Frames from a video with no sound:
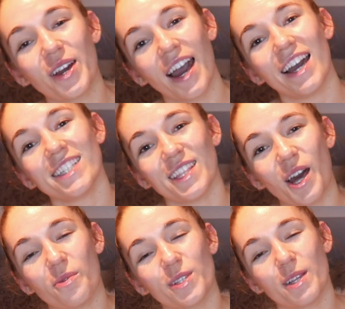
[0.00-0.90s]
guys,
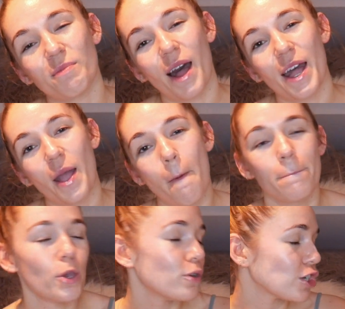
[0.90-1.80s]
that was my
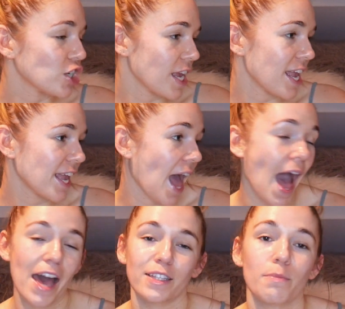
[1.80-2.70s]
bougie
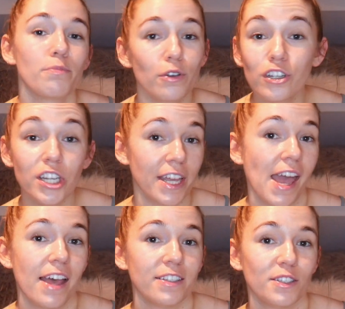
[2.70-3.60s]
as bougie
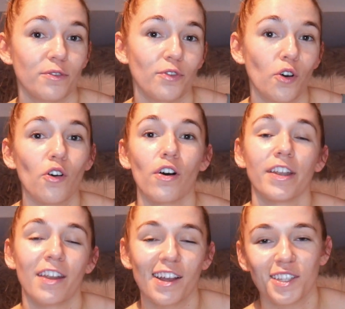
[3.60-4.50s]
gets
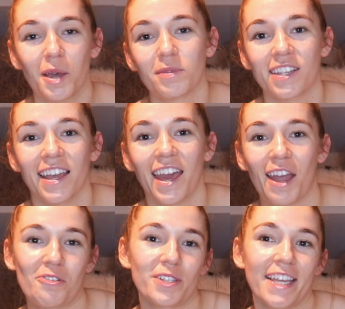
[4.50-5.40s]
for nighttime
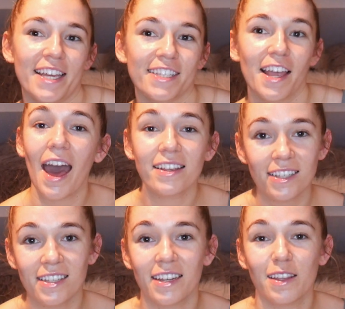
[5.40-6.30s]
skincare routines. As I
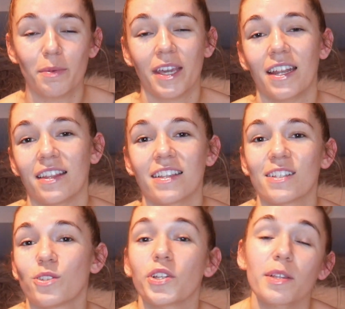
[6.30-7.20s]
said in the beginning, this
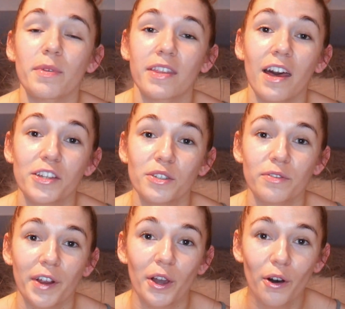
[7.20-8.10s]
is not something that I do
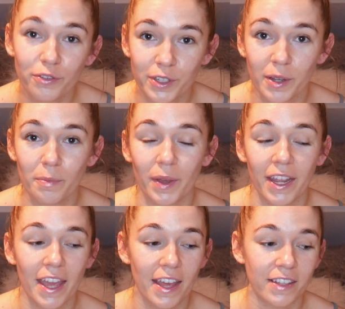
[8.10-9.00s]
very often, but
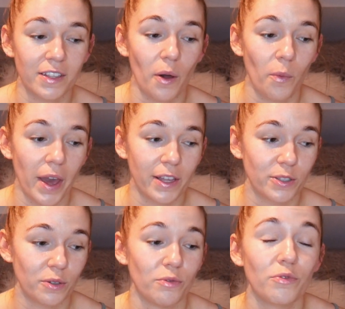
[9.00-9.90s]
it is a way
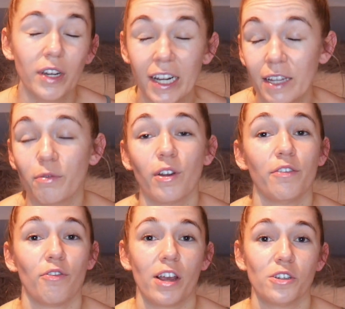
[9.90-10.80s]
to really
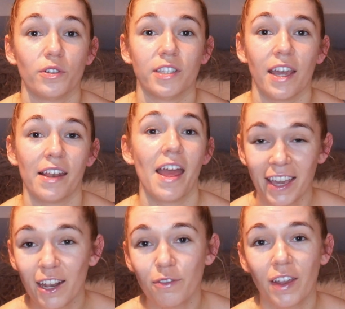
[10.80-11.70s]
refresh your skin and
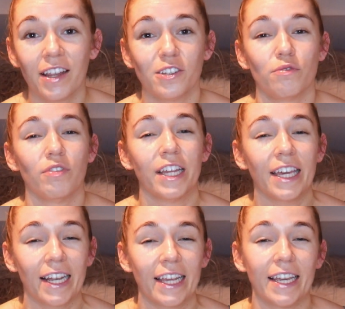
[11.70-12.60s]
get it feeling just really
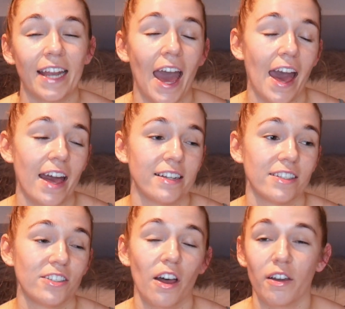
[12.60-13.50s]
clean and
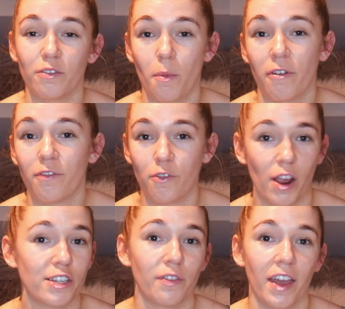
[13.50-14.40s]
starting from a
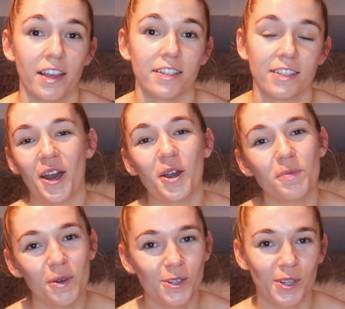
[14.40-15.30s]
fresh face. I
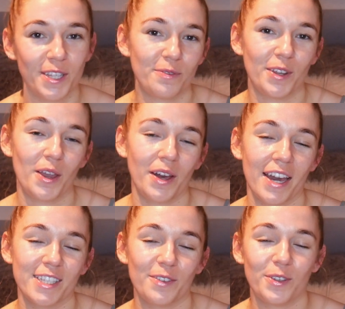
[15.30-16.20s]
hope you enjoyed this video,
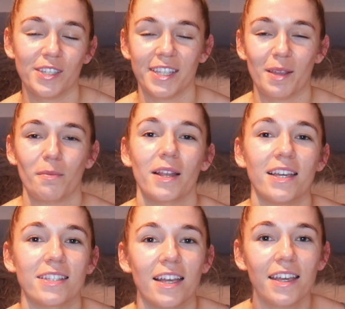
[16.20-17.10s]
guys. If you did, then
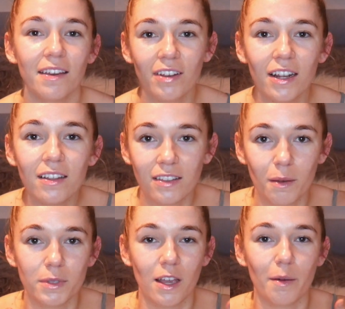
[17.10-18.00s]
please give it a little
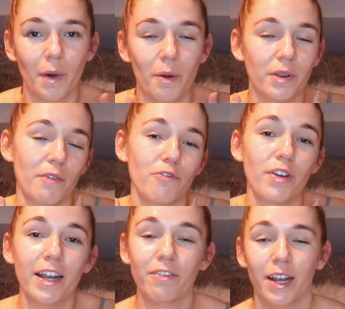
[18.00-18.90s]
thumbs up. I would
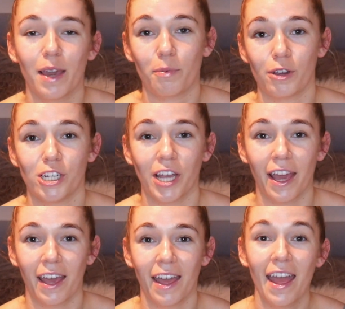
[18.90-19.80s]
really, really
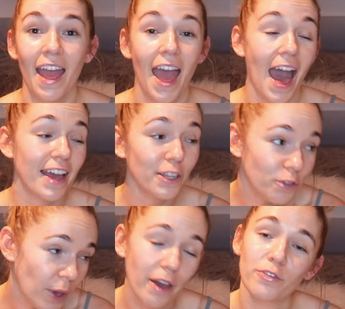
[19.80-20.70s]
appreciate it. And if
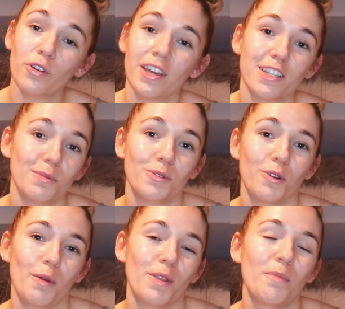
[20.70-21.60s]
you have not yet
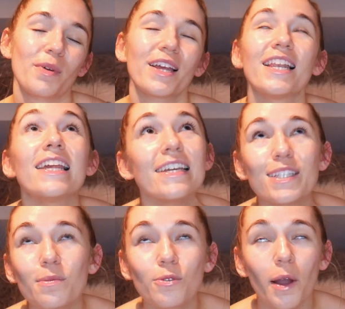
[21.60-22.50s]
subscribed, then
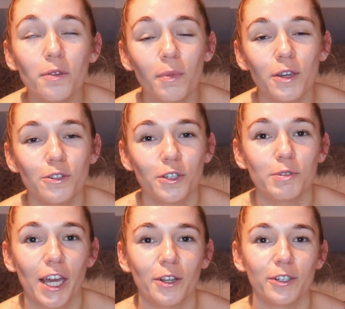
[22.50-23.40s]
please subscribe to my YouTube
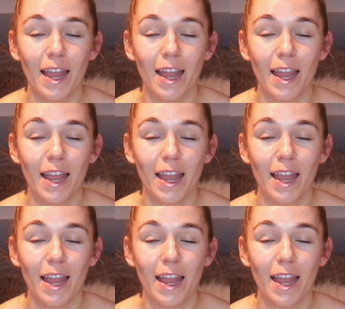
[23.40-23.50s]
channel.